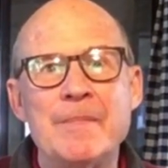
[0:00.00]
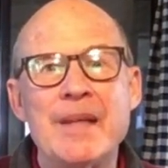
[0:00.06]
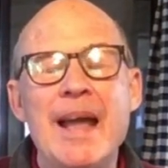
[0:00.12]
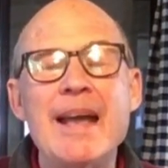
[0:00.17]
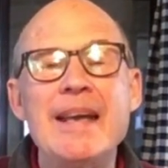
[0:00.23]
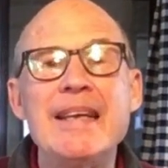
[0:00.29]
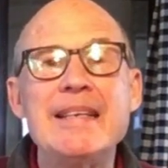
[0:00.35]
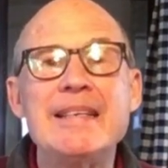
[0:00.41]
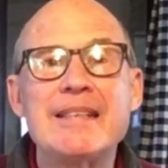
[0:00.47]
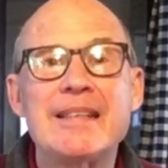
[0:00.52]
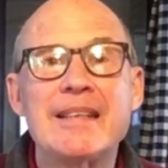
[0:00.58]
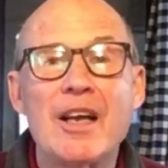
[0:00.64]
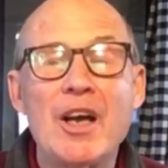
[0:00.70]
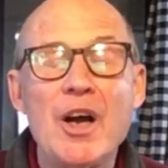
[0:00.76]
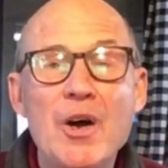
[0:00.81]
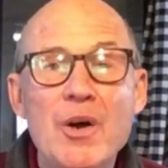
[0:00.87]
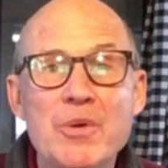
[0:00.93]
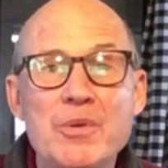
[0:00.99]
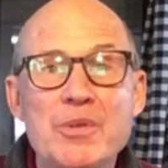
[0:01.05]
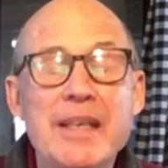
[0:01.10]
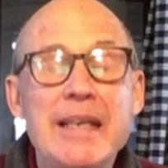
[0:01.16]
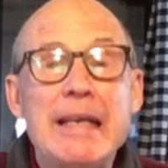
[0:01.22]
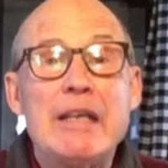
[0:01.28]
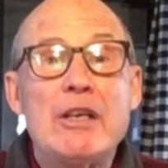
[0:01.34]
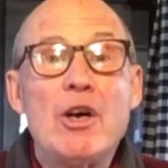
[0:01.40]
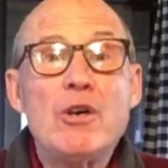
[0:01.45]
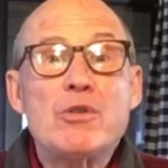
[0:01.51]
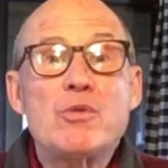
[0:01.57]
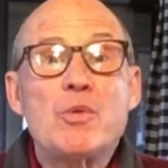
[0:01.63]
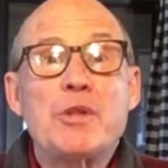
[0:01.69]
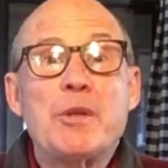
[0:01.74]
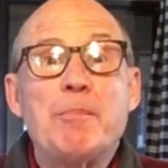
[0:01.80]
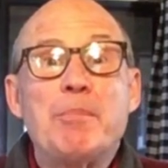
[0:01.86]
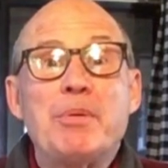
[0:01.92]
And he goes
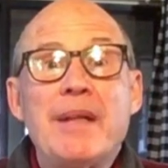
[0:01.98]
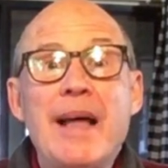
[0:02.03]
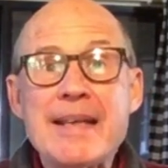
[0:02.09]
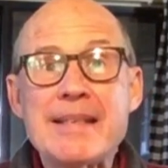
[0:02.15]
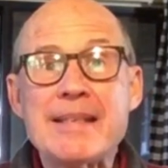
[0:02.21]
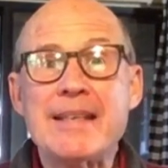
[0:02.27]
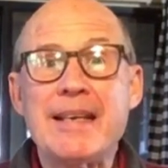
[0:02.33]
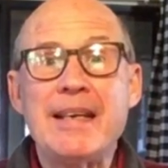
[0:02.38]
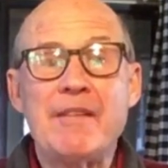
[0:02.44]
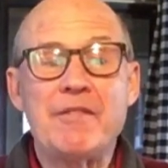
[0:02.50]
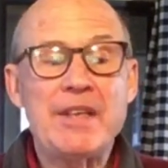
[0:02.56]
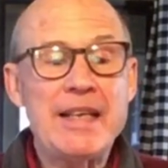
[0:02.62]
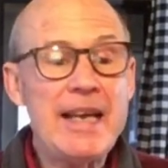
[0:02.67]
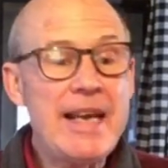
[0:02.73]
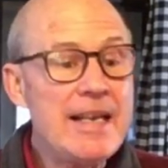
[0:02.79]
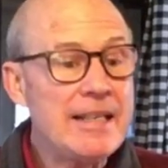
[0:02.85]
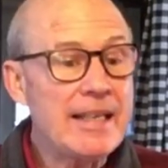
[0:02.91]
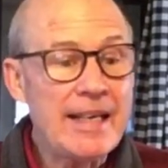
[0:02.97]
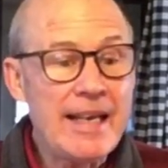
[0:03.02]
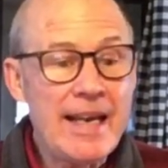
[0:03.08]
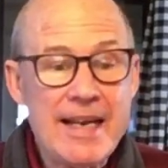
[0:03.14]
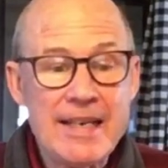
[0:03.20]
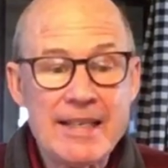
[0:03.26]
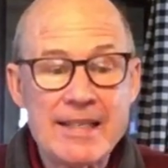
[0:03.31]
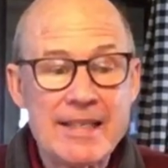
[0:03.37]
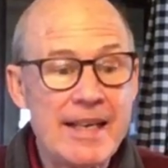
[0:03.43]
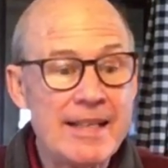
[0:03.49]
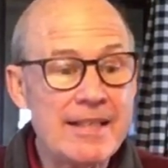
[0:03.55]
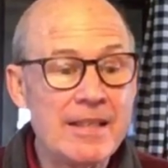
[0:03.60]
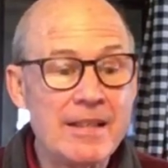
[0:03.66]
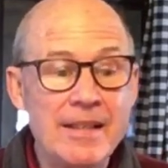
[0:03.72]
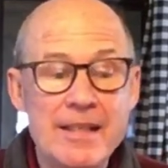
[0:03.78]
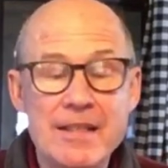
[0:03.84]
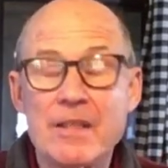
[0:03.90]
with the blessing of the king. The king
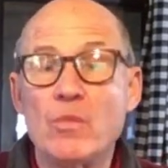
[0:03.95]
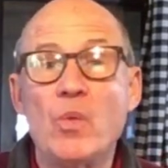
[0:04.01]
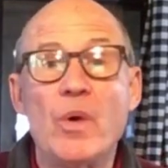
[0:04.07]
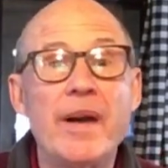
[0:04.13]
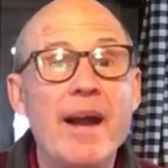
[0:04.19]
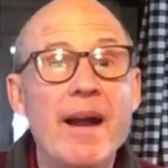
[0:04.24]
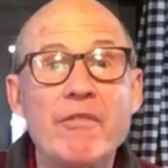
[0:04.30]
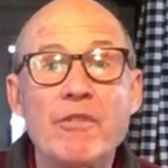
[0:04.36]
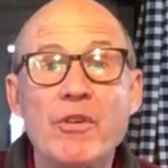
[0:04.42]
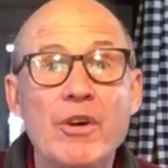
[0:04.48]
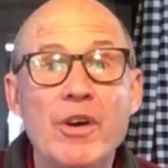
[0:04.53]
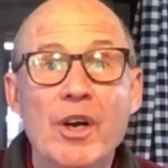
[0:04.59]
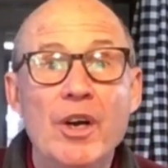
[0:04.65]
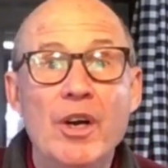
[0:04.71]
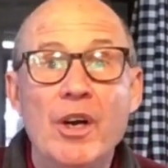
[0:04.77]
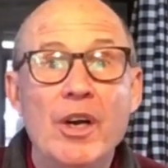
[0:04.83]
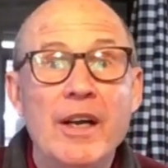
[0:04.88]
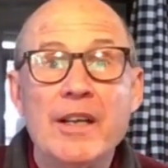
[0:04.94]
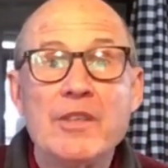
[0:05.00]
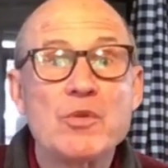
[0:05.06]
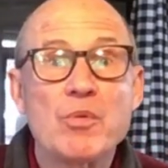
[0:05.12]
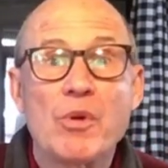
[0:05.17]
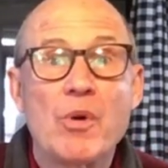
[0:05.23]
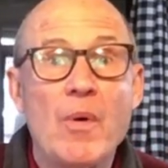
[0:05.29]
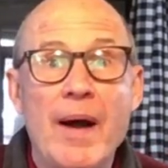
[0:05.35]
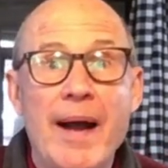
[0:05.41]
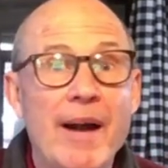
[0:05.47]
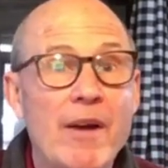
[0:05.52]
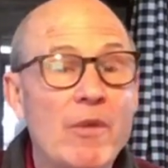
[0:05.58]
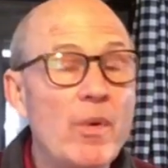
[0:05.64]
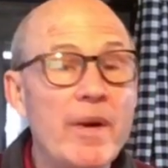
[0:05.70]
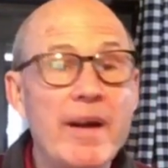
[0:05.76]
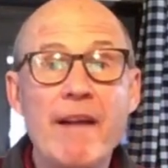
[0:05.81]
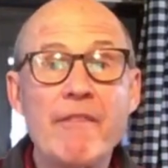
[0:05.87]
says, "Listen, whatever is
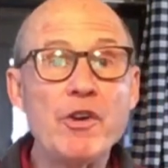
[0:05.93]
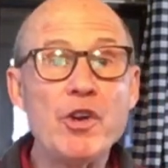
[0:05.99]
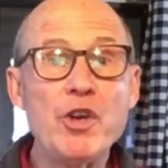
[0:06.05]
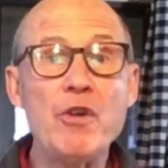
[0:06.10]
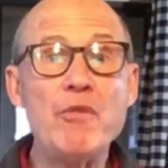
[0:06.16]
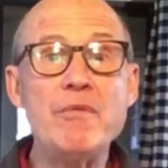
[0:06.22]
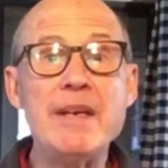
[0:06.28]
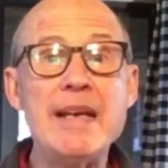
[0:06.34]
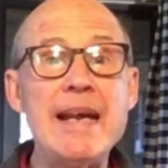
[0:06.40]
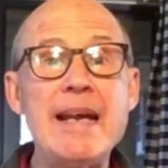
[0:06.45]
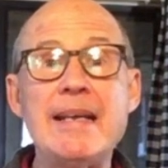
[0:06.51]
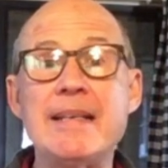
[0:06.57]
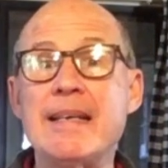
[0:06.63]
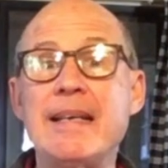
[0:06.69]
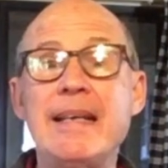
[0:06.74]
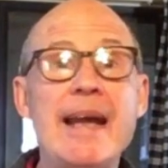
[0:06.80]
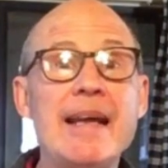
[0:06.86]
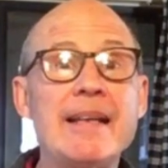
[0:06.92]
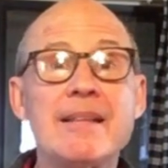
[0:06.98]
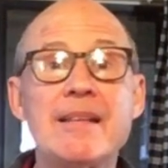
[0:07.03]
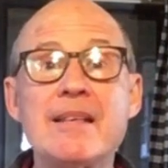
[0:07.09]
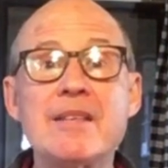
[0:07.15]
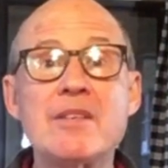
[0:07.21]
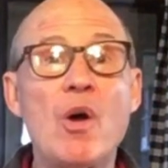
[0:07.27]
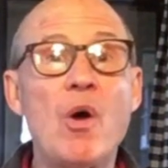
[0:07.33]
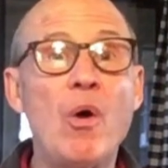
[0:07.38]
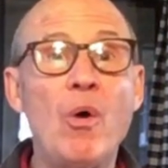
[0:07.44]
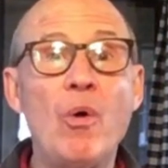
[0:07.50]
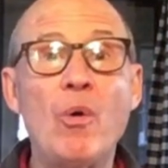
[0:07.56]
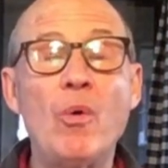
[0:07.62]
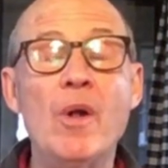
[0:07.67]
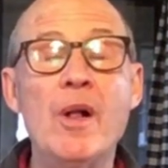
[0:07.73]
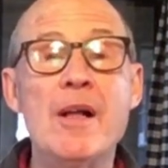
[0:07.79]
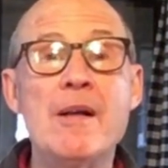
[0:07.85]
required, whatever you need to get this
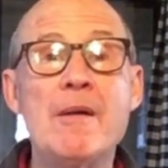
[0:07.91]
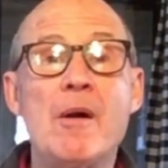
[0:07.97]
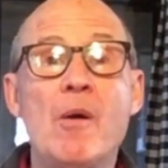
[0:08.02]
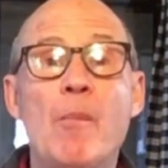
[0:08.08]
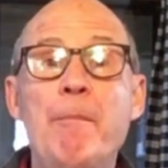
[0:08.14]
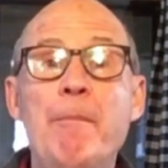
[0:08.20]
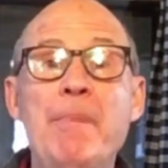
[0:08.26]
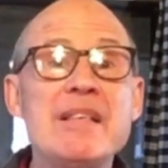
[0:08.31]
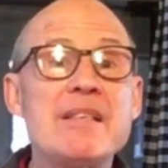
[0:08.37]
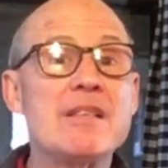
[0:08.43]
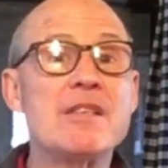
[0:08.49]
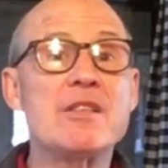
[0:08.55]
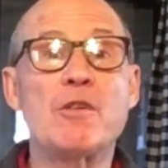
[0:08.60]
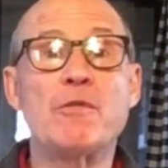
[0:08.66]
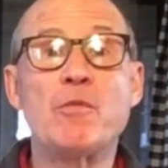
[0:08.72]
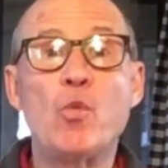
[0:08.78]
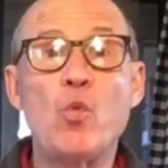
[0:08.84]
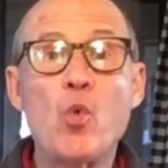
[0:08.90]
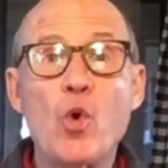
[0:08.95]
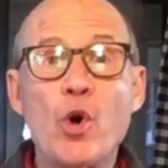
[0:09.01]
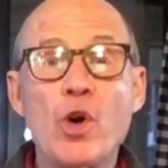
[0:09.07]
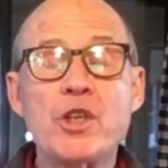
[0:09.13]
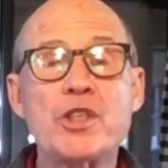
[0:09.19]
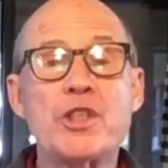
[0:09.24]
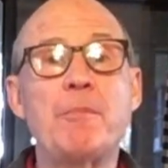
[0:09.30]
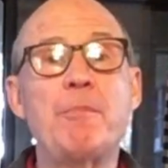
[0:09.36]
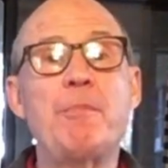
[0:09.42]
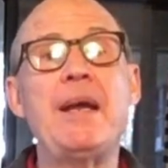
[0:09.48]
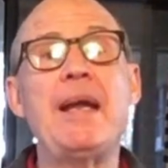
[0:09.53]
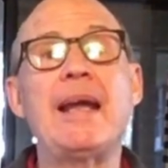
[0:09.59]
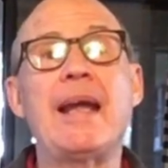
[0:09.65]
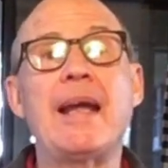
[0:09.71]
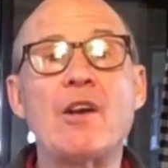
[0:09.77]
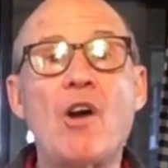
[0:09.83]
whole business of
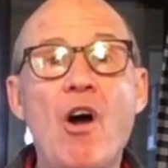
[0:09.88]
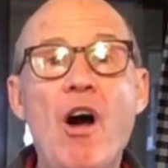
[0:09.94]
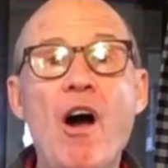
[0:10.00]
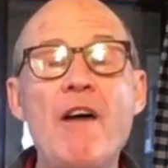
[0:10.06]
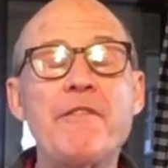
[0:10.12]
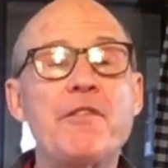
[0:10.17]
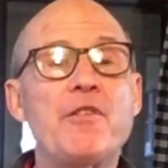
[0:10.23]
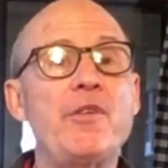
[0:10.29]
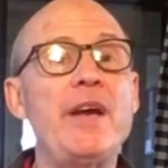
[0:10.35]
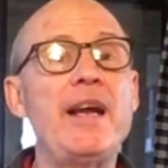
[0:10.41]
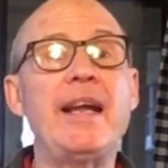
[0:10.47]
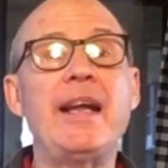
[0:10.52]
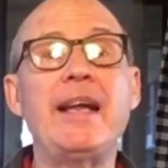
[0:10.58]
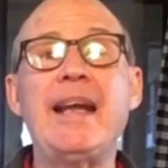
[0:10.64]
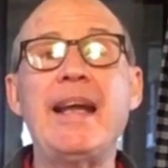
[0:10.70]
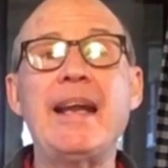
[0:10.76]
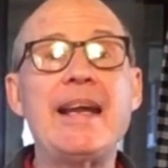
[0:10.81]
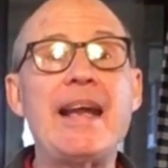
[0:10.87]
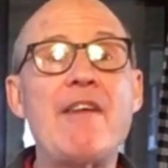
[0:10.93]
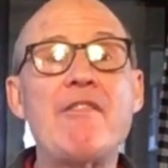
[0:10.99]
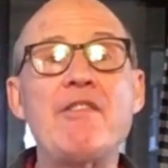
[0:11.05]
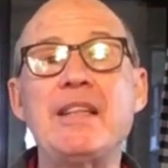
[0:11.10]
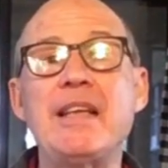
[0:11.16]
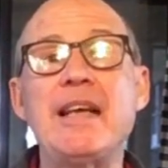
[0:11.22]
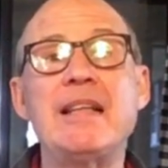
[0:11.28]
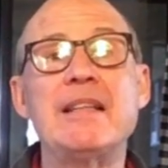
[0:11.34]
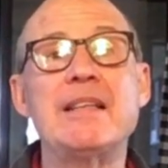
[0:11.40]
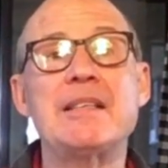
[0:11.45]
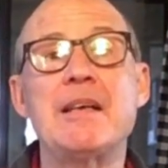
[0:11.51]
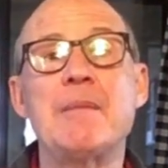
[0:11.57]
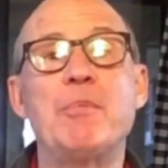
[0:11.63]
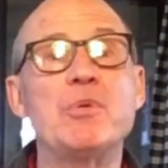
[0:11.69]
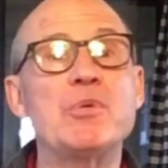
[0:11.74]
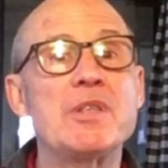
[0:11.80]
worshiping and offering and getting everything in the
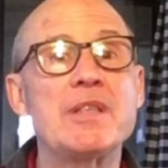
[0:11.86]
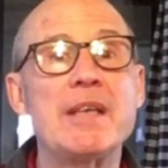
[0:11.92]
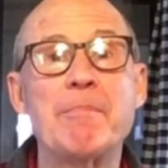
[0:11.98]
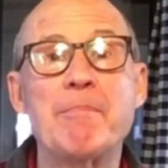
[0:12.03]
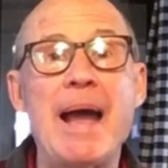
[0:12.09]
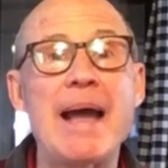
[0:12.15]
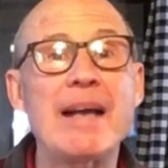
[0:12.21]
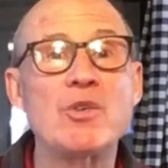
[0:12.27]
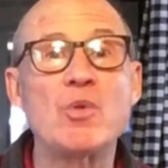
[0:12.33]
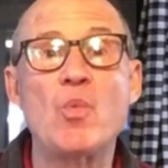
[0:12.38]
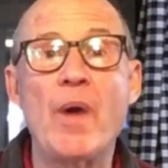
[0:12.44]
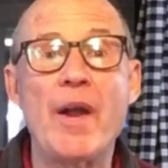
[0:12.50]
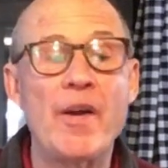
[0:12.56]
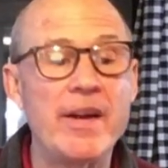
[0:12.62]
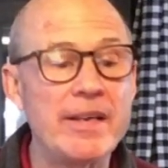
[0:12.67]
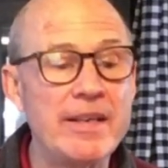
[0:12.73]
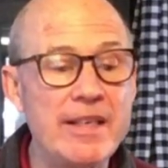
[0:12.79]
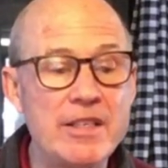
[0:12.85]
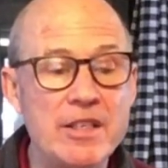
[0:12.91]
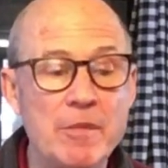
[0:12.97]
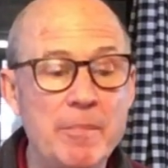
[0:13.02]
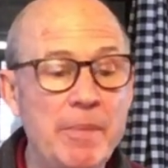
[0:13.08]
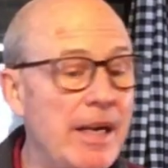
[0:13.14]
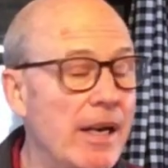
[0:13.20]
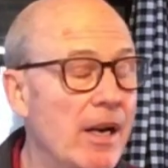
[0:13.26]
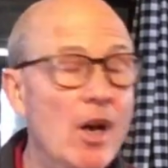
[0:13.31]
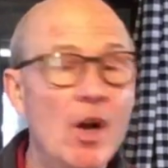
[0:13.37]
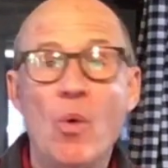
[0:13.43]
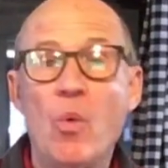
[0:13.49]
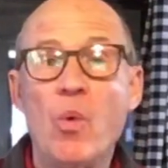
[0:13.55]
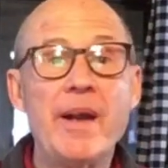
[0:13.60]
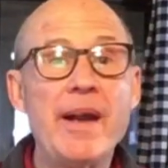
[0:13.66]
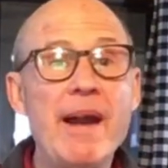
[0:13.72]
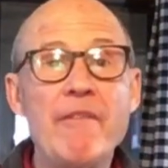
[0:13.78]
temple set back to where it needs to be,
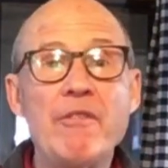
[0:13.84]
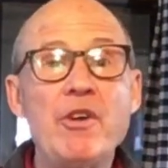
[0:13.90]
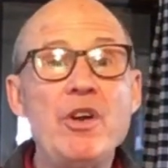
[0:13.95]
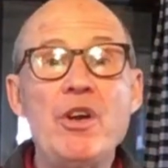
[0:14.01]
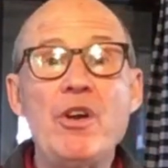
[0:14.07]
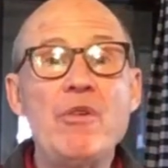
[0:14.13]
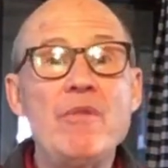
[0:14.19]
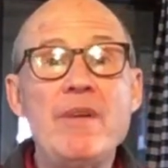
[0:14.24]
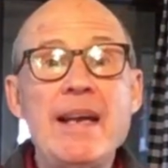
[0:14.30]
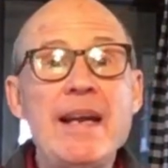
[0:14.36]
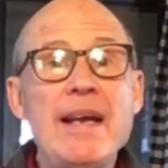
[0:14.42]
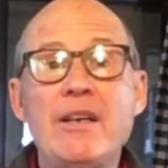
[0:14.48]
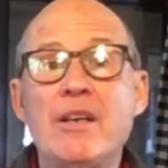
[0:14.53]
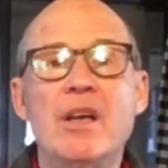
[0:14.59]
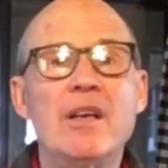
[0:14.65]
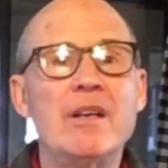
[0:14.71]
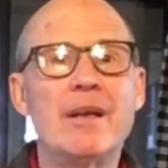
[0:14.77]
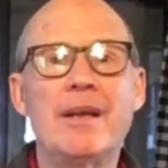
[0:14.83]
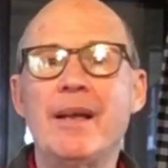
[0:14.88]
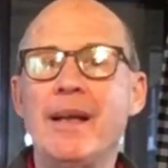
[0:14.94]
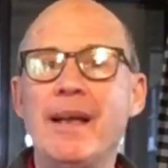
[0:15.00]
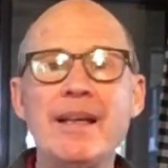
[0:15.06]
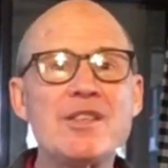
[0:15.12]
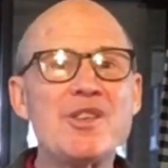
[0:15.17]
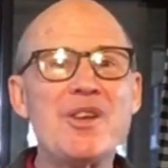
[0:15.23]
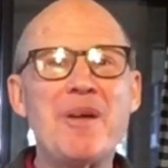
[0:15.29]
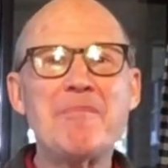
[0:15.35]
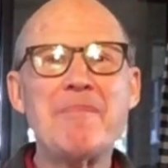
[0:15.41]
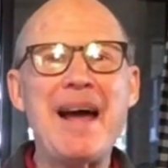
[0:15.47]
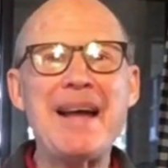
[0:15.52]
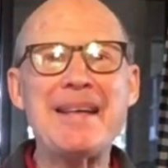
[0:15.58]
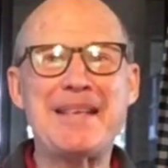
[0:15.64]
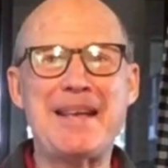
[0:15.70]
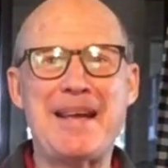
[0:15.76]
whatever you need, it's on
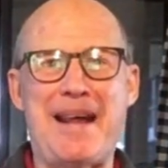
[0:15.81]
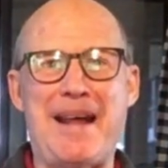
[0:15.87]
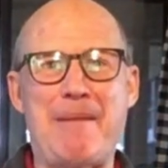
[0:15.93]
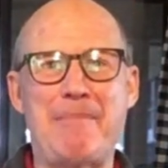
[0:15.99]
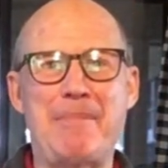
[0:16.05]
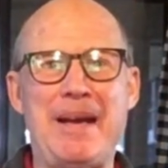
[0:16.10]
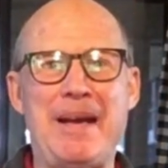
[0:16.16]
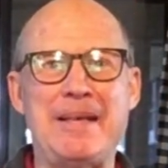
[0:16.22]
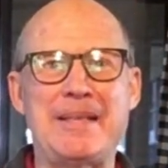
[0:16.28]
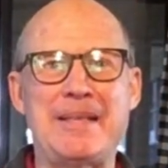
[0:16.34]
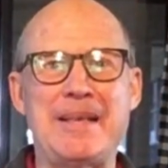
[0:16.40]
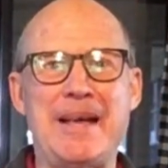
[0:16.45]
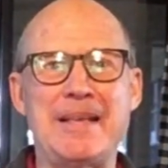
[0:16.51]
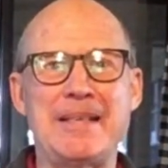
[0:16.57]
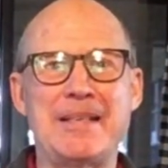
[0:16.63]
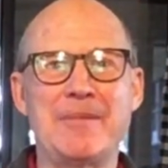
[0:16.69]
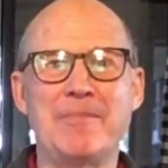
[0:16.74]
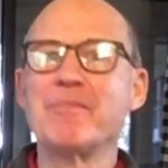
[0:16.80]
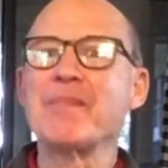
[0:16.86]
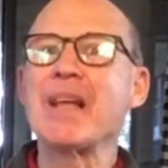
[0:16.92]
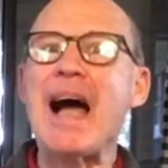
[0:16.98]
my tab," he says.